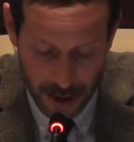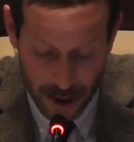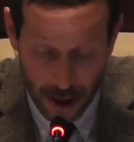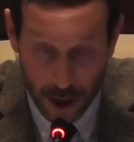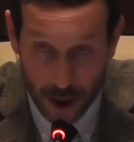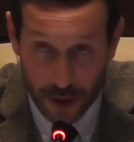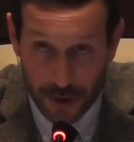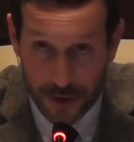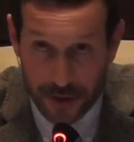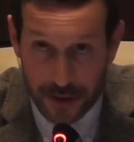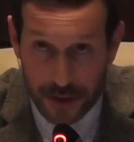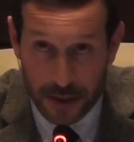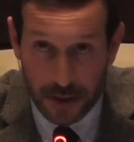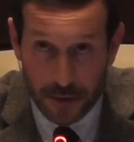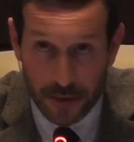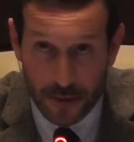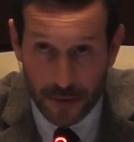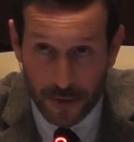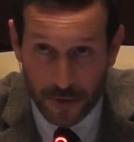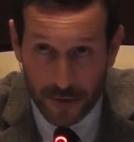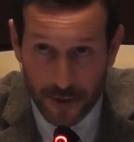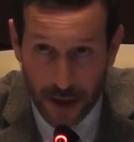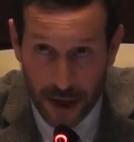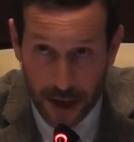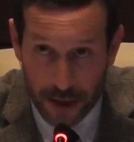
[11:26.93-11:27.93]
until the
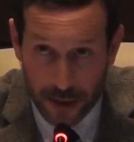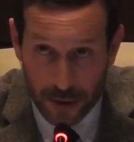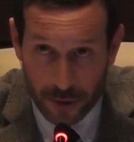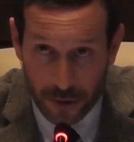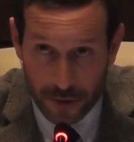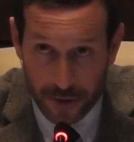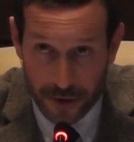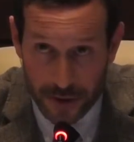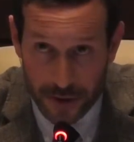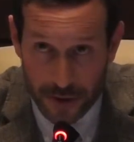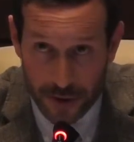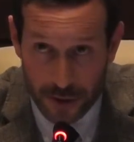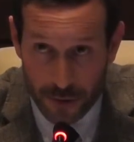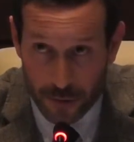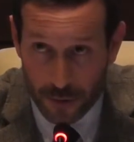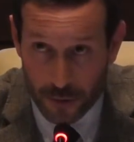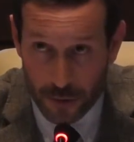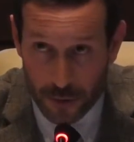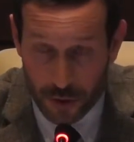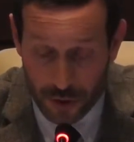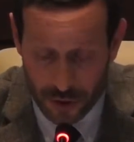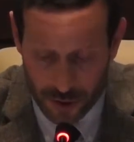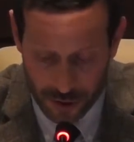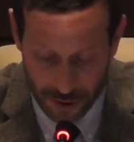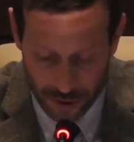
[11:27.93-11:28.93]
final
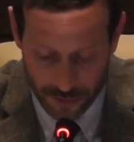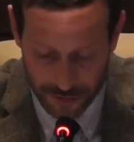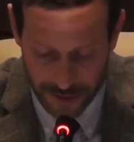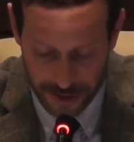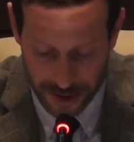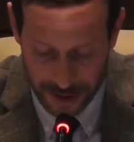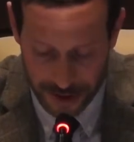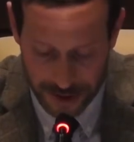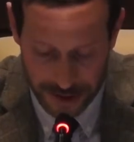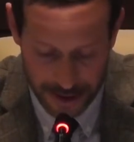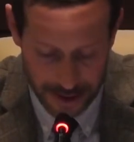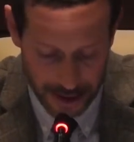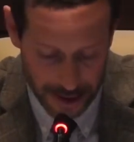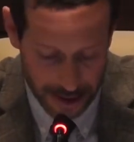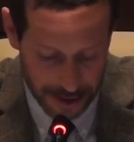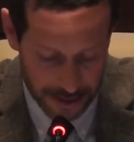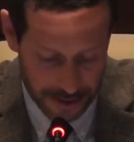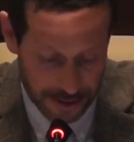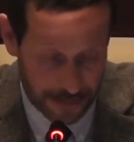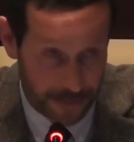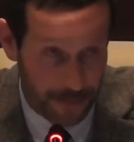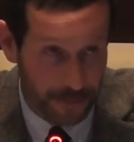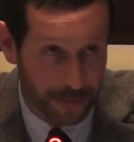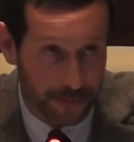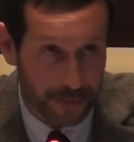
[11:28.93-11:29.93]
distribution of the estate.